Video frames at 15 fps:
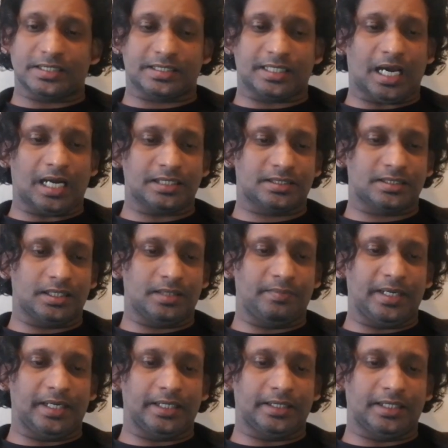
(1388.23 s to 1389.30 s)
stars
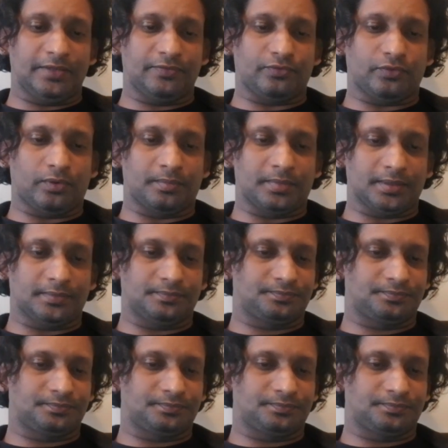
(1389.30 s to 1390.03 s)
immediately formed.